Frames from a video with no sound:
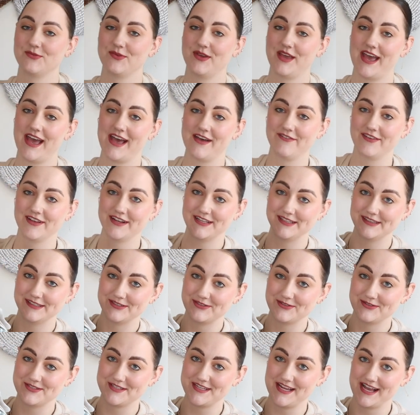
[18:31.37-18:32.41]
We have like a
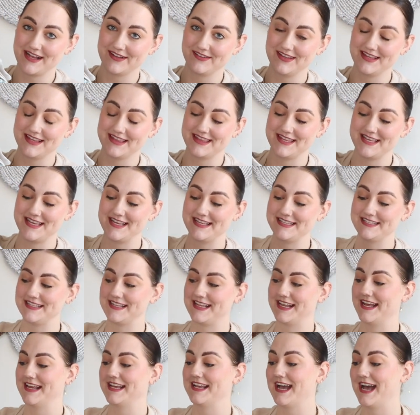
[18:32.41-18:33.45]
little stack like this
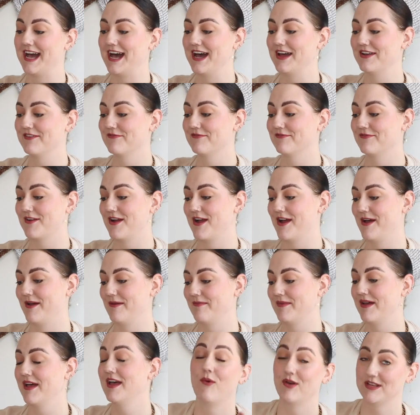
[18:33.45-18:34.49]
that I got
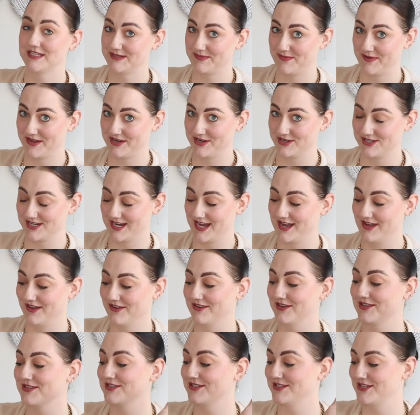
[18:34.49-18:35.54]
from Once Upon a
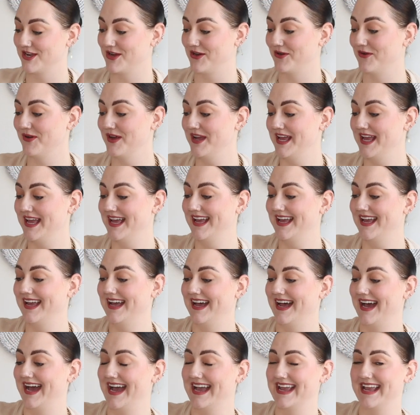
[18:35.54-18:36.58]
Child. So
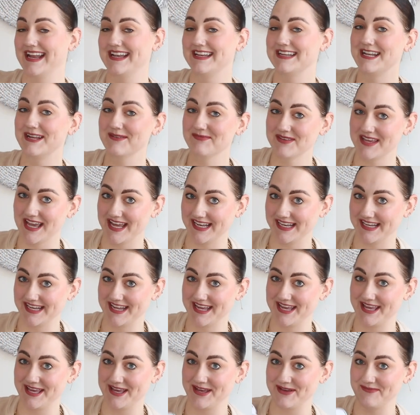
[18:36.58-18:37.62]
I ended up getting
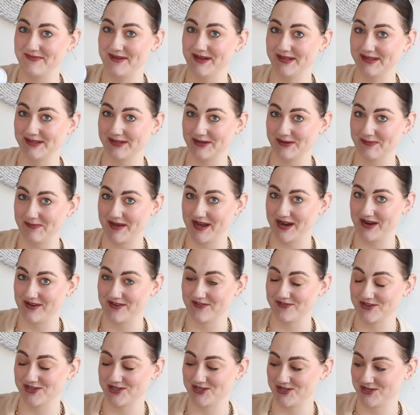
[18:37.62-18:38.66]
him a little pair
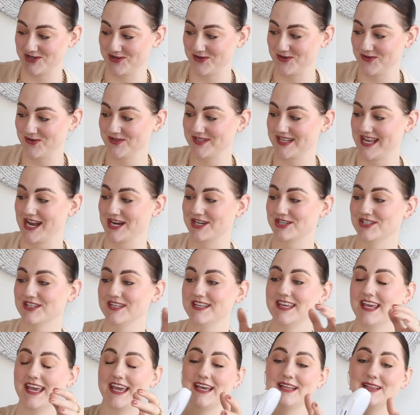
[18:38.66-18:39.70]
of shoes. Actually,
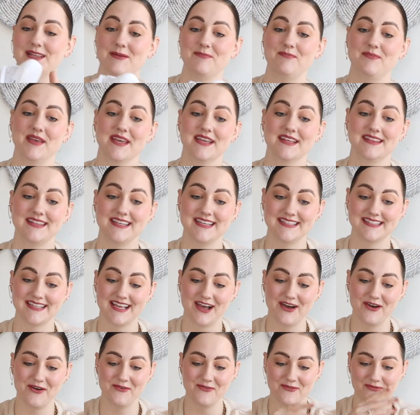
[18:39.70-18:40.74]
Caleb picked these
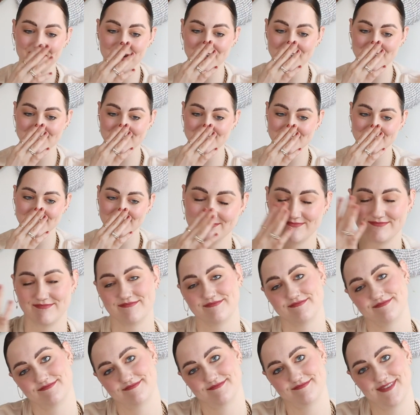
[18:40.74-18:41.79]
out, which
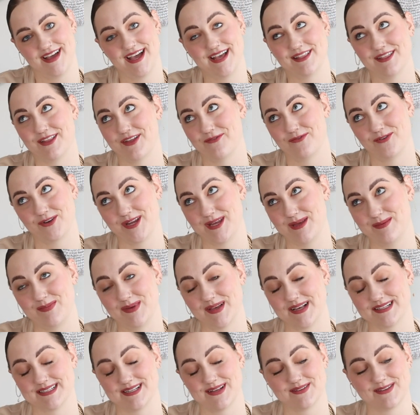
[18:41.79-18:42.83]
I love when he
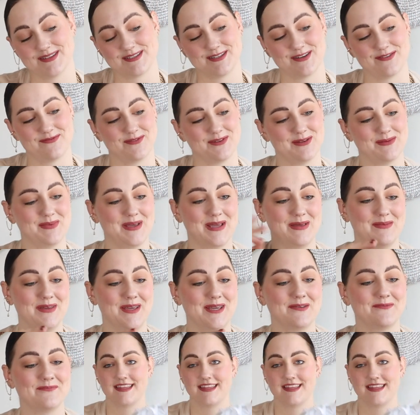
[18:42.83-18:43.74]
picks out the stuff for the baby.